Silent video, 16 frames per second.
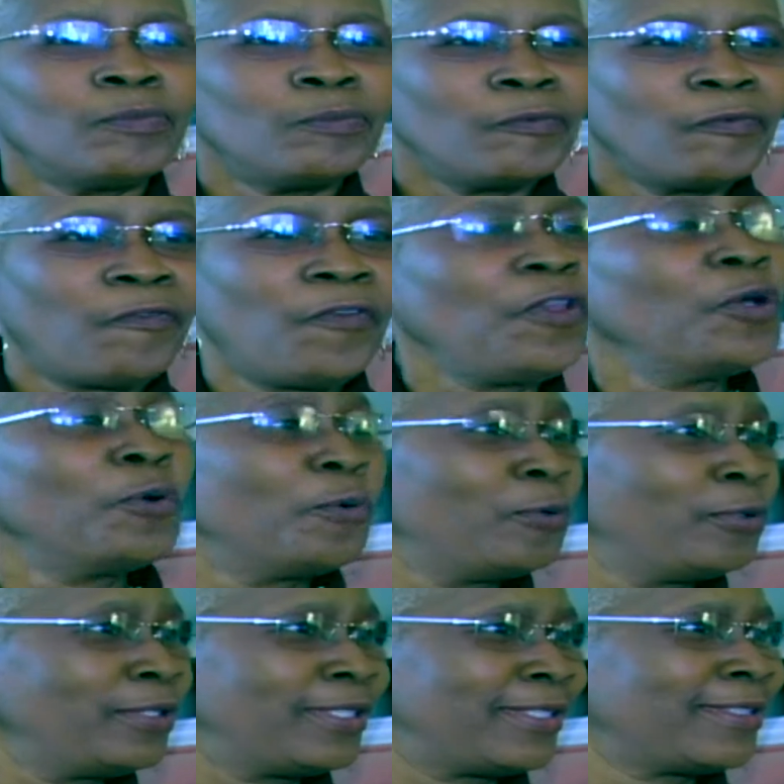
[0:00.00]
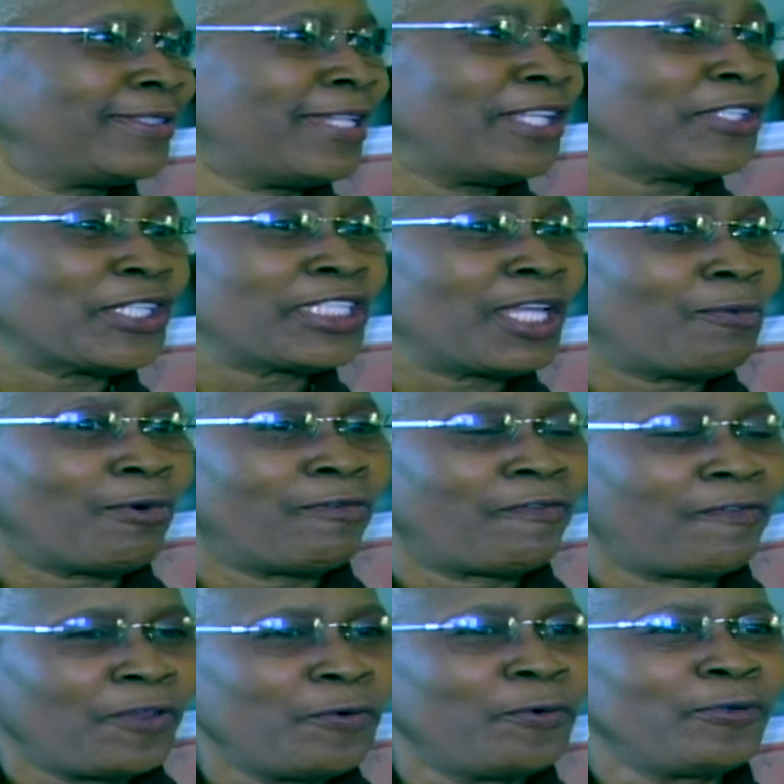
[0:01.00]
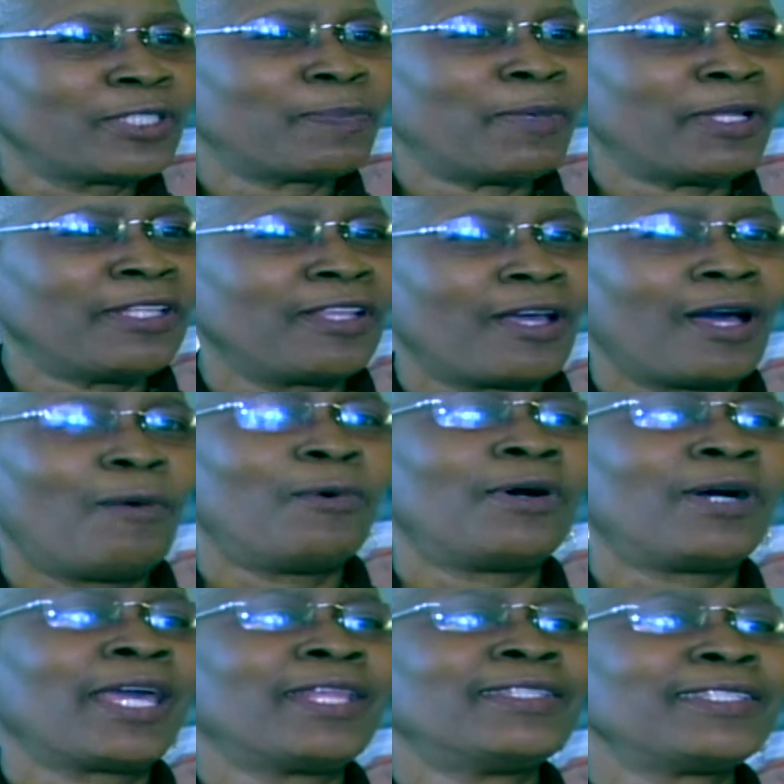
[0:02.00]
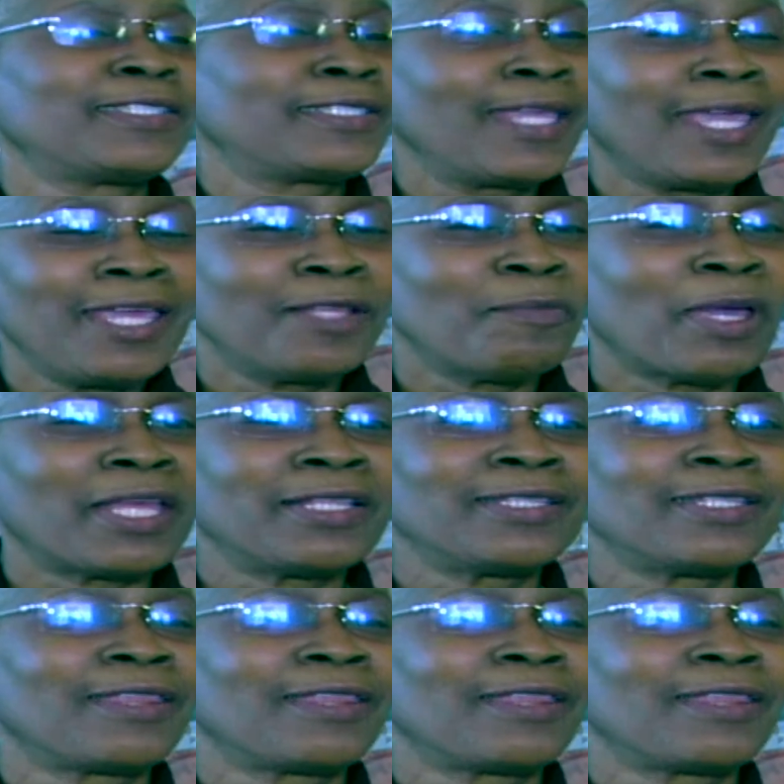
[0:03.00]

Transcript: views, not just our views, but our entertainment,